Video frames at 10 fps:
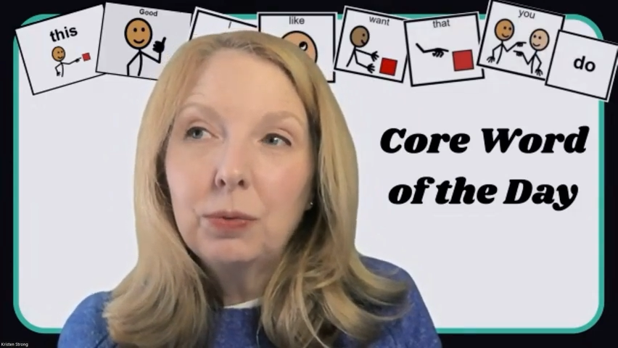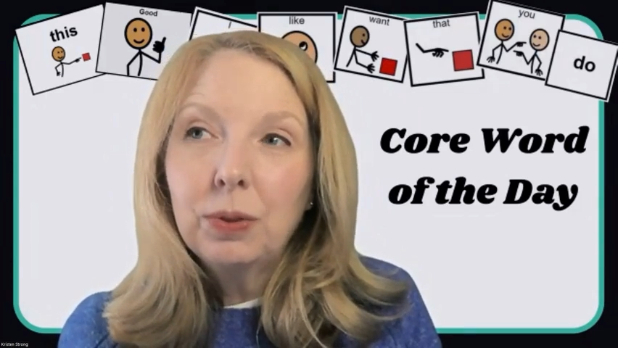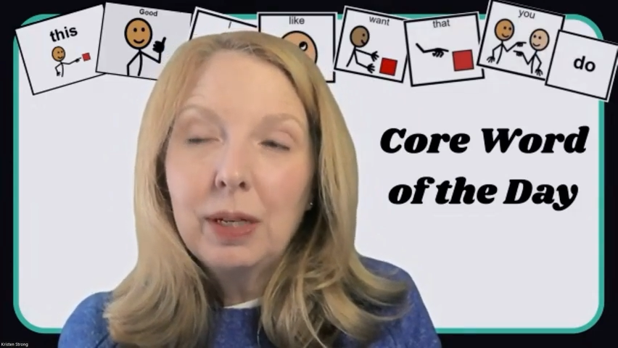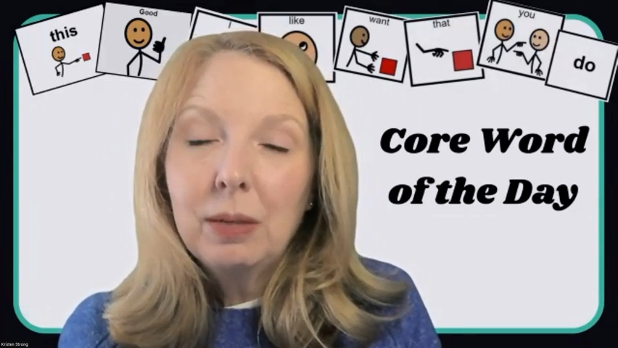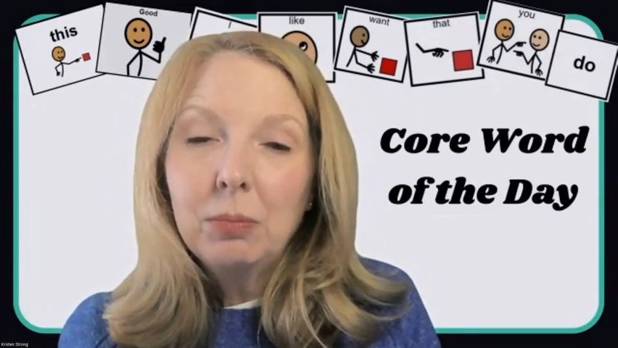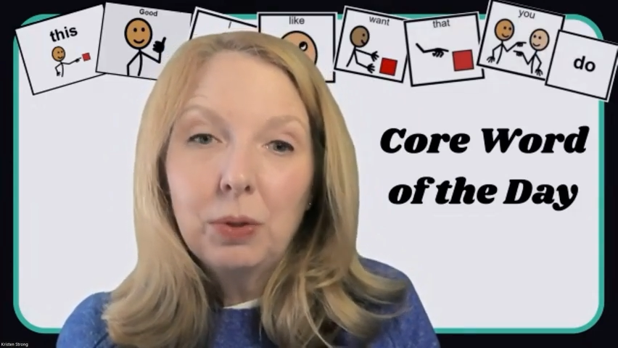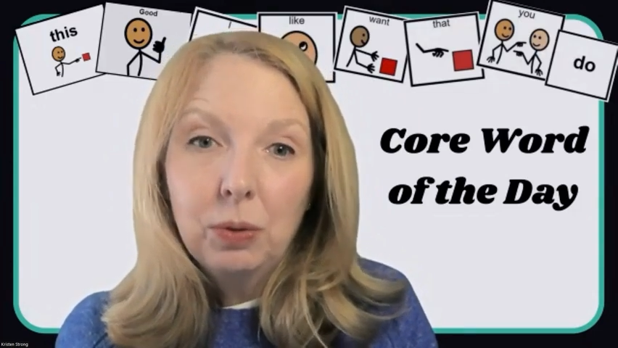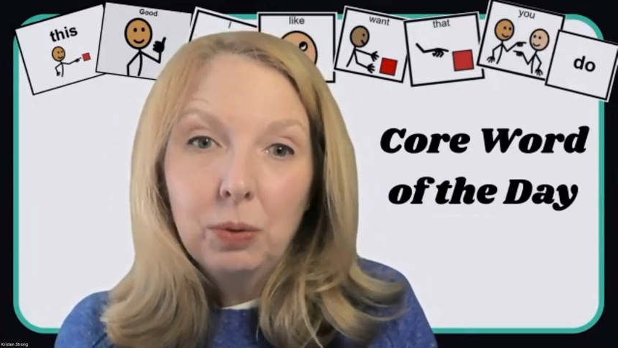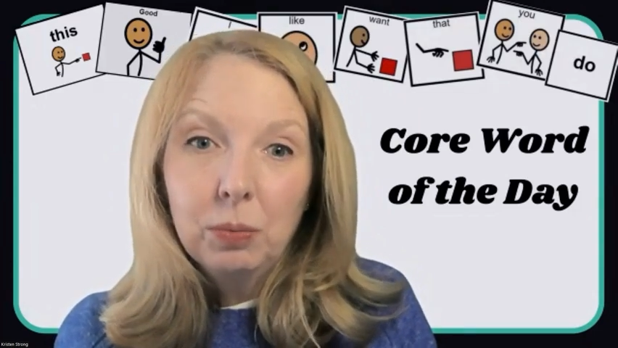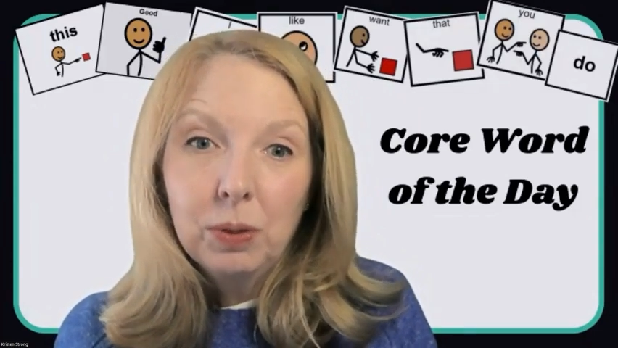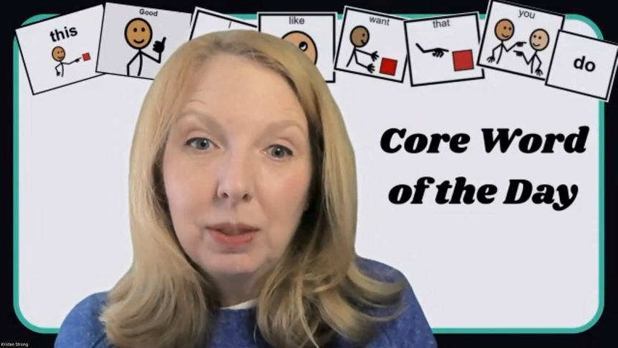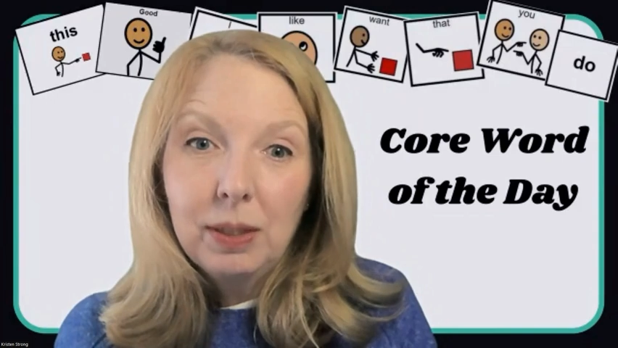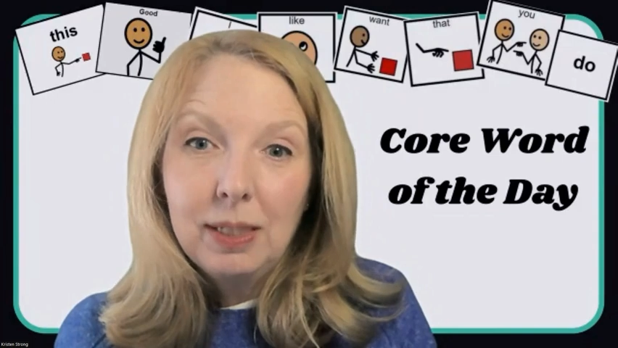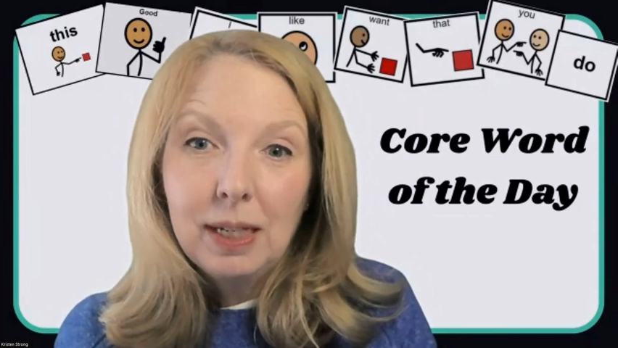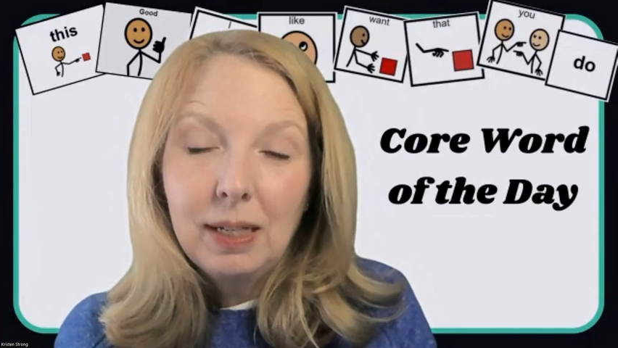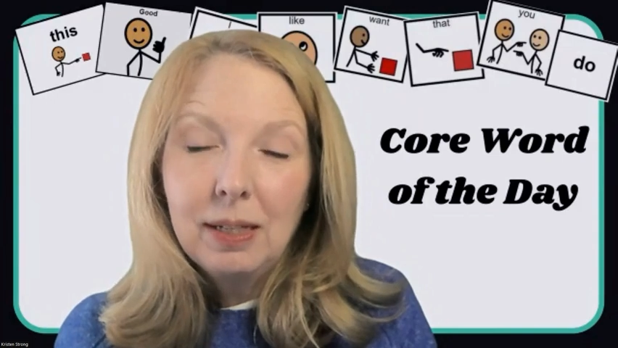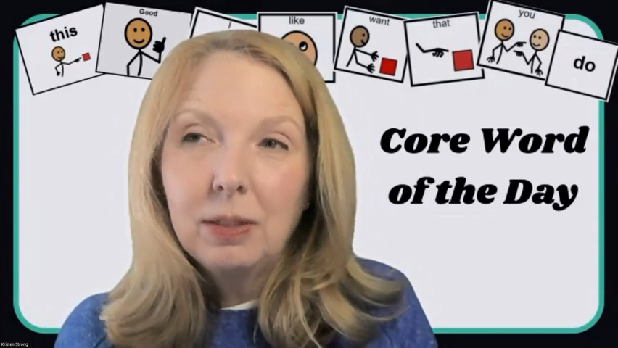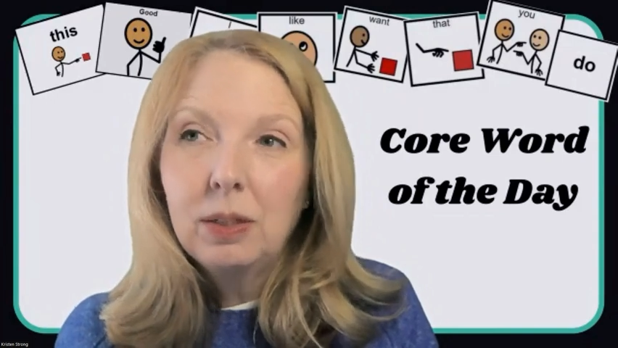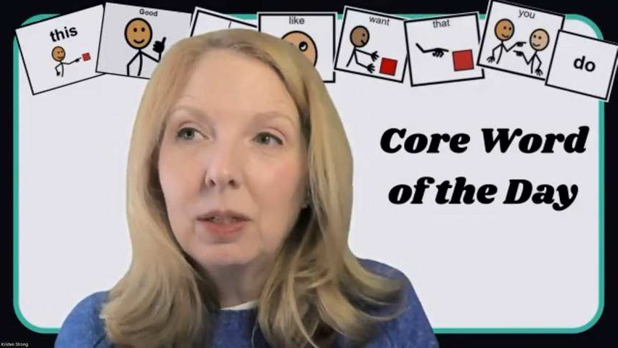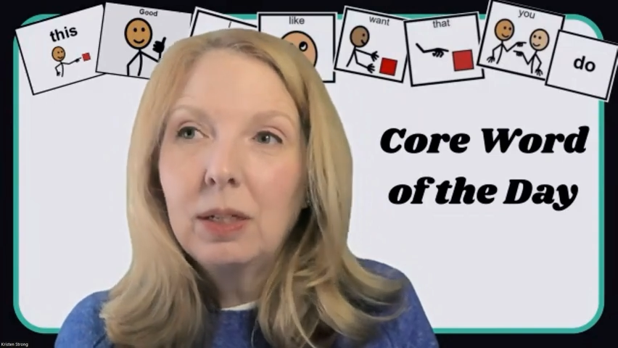for them with Core Word of the Day
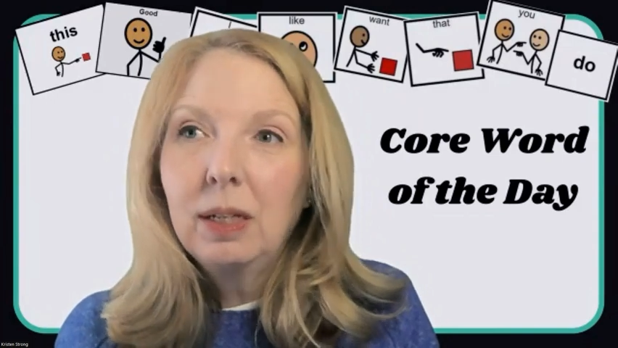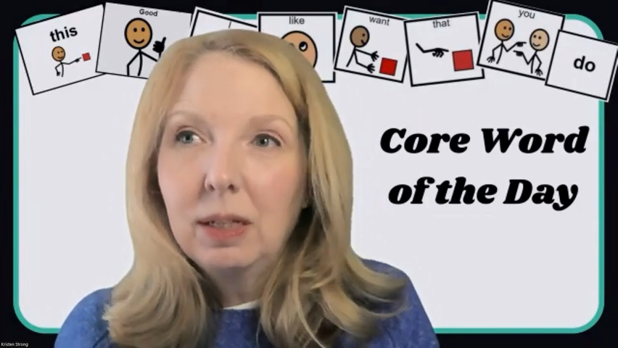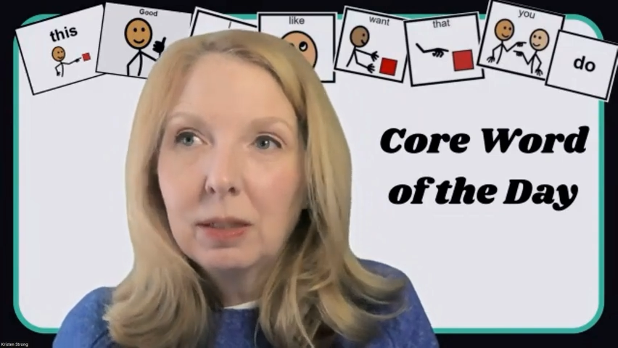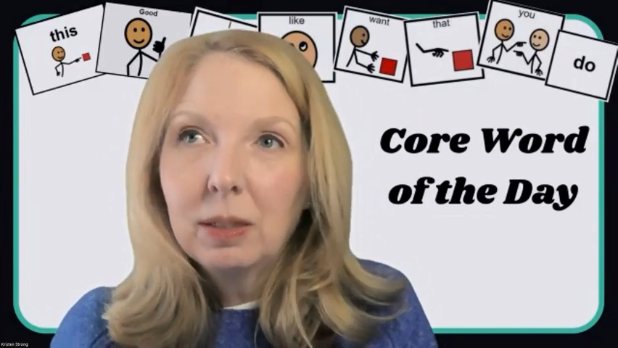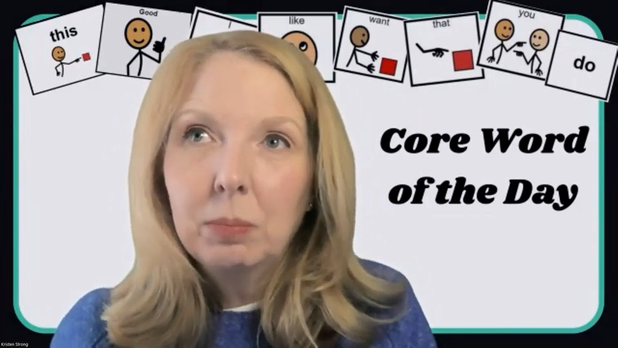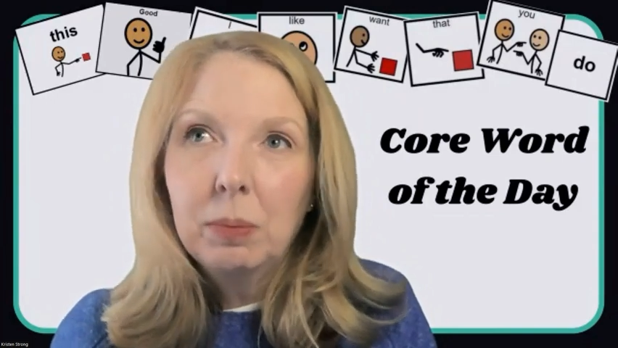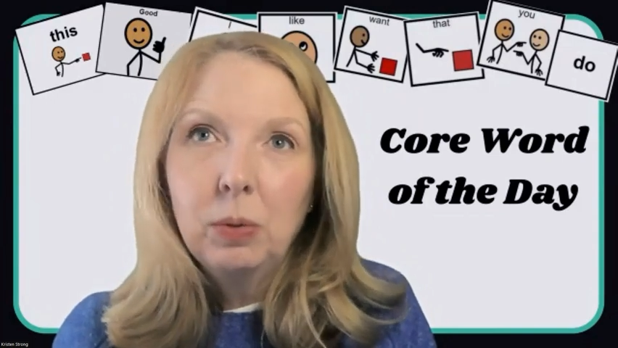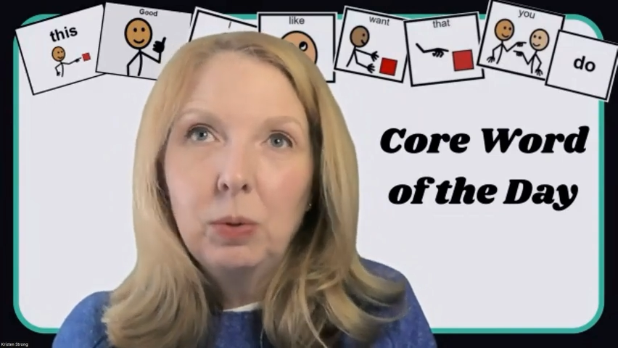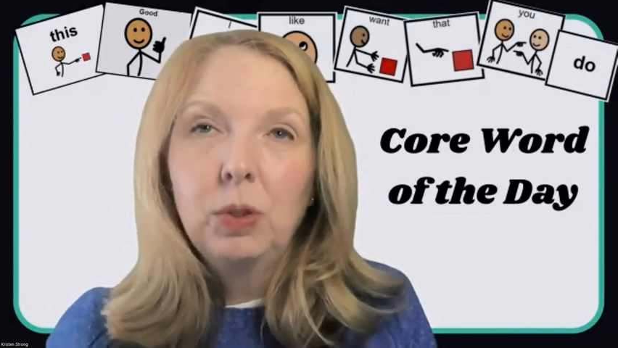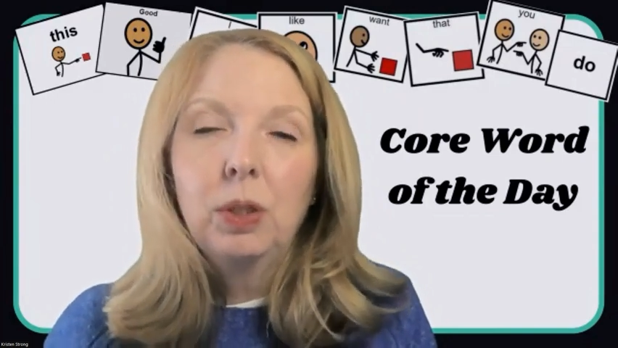is they're going to get exposed